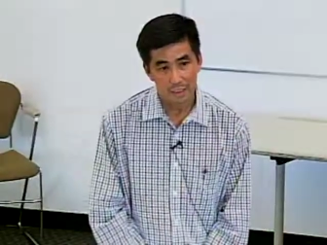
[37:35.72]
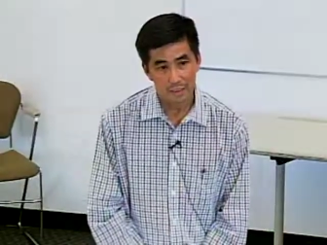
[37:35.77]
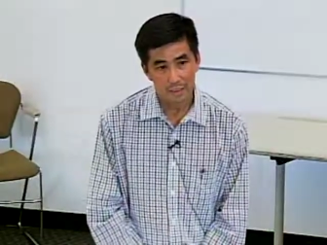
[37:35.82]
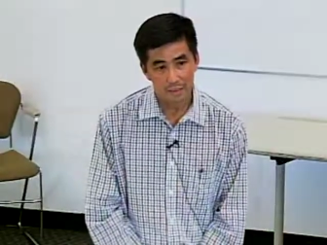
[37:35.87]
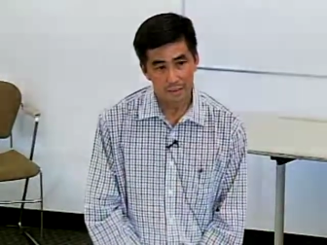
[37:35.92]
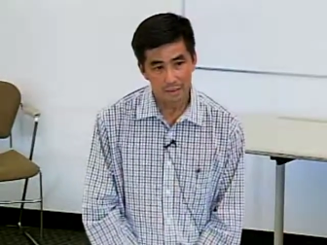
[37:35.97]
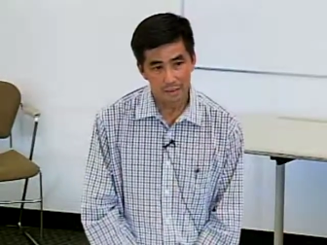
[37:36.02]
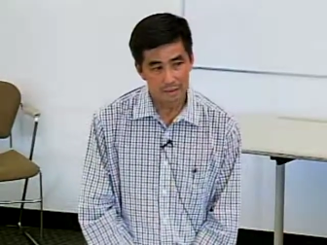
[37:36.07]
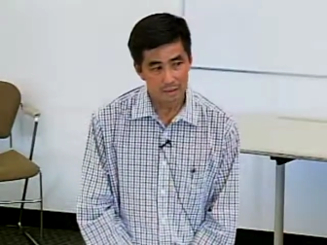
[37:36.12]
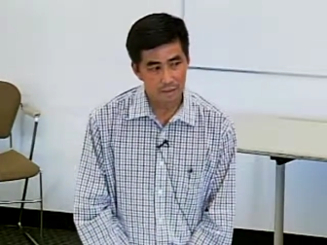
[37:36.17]
of
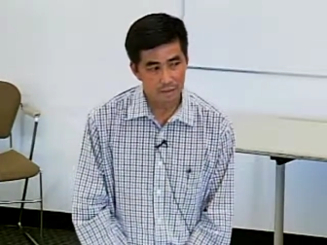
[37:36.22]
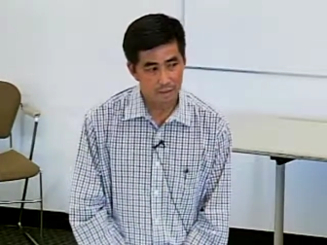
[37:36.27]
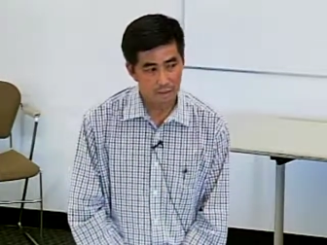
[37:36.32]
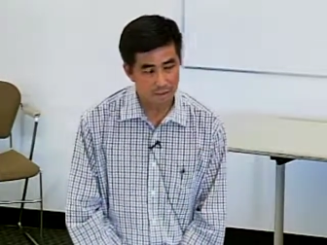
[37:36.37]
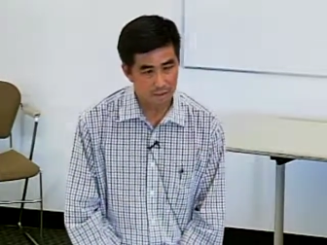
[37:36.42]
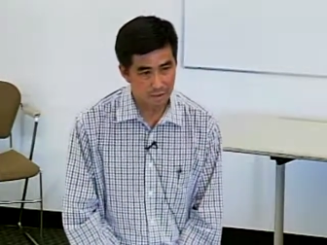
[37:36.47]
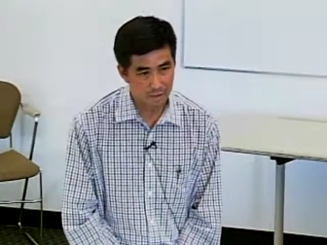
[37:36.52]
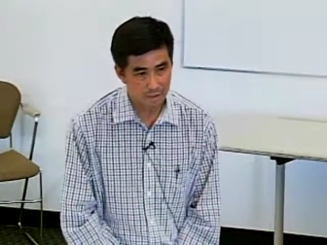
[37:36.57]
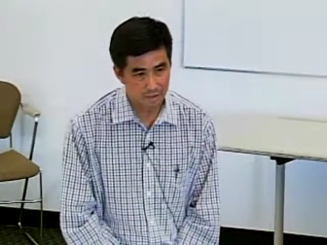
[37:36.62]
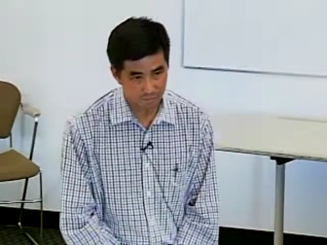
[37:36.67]
their
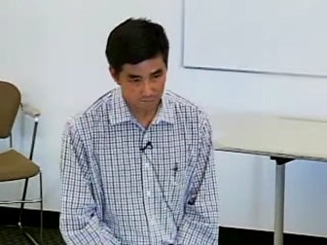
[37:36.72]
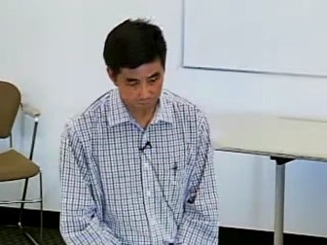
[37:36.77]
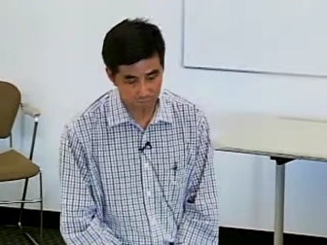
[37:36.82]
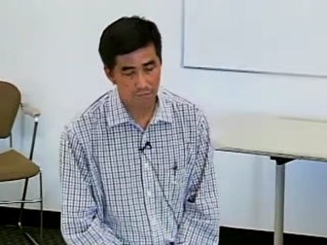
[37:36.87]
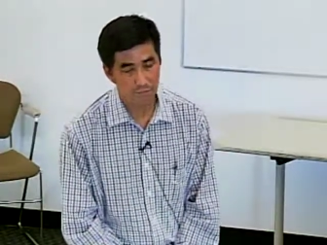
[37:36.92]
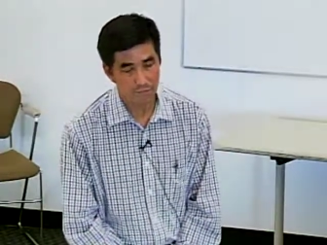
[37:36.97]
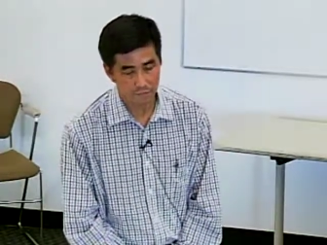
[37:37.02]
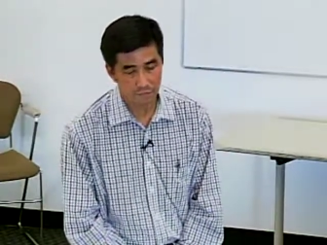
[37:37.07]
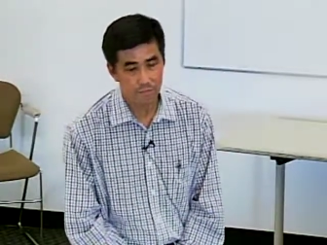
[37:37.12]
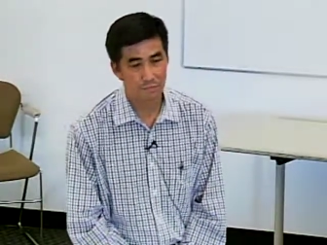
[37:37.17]
pre-exposure
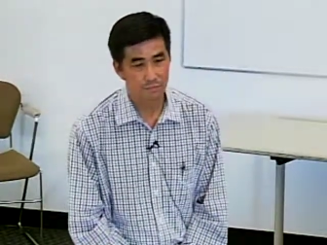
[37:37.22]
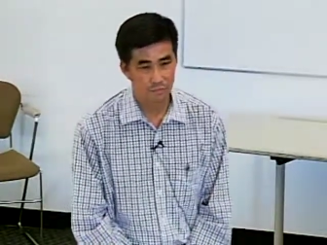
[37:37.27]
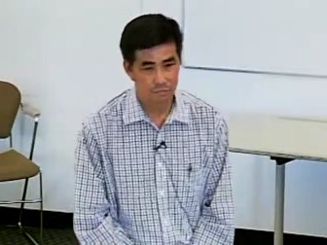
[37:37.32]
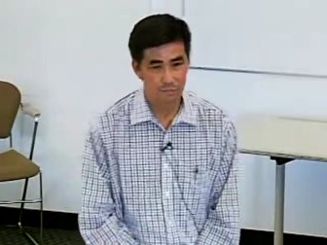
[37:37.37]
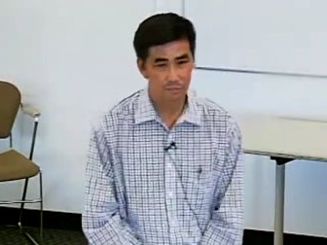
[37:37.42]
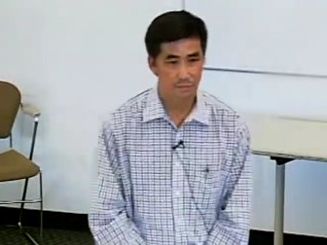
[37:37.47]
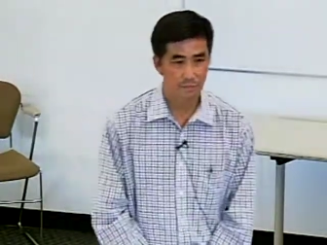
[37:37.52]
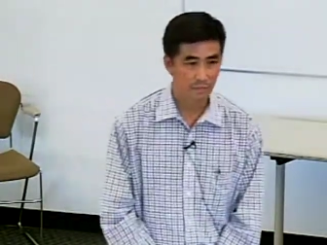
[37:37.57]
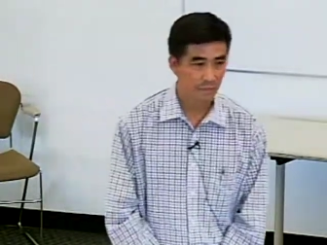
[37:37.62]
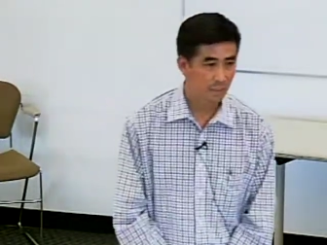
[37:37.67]
to mm.
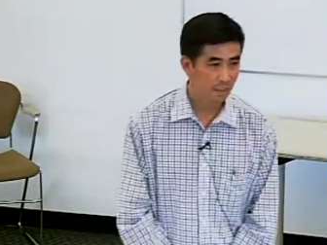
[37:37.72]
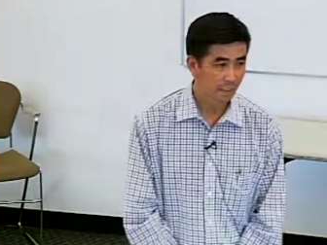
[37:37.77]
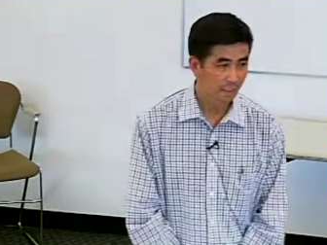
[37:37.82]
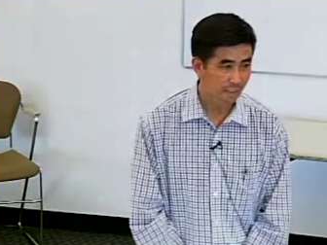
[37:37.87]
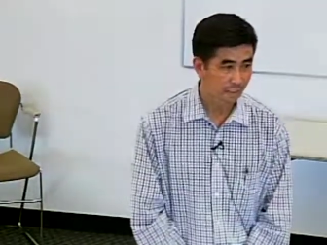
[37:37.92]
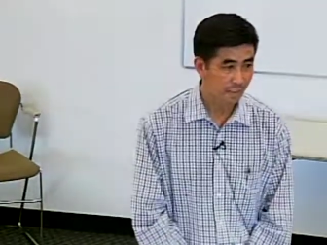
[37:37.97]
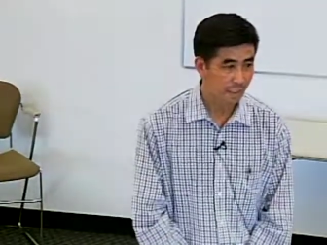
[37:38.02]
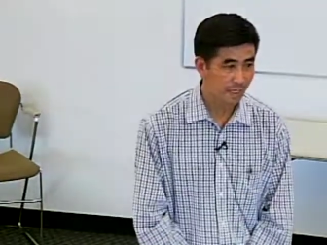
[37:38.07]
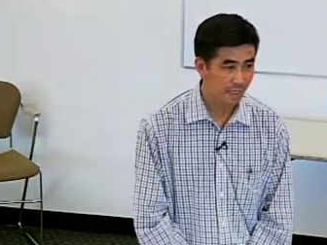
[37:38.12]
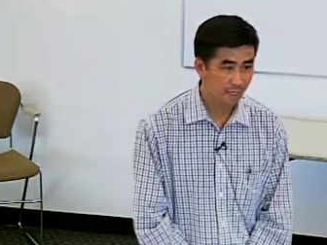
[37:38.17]

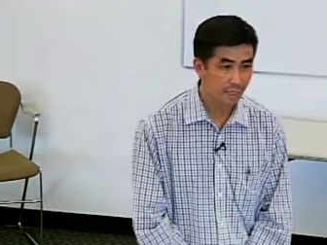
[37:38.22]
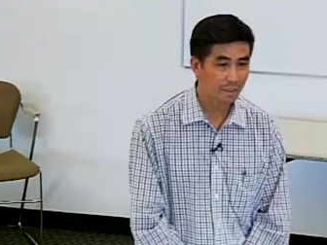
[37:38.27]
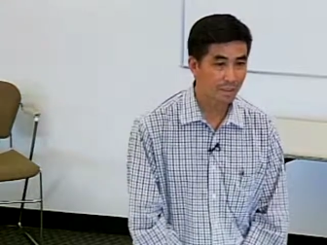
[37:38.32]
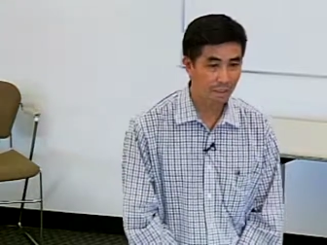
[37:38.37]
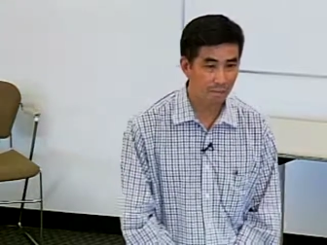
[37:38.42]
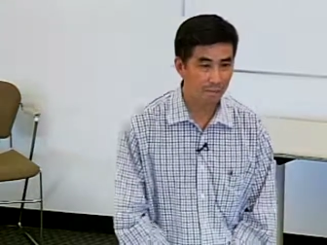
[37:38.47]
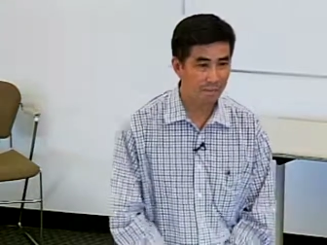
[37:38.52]
drugs. Yeah, I, I,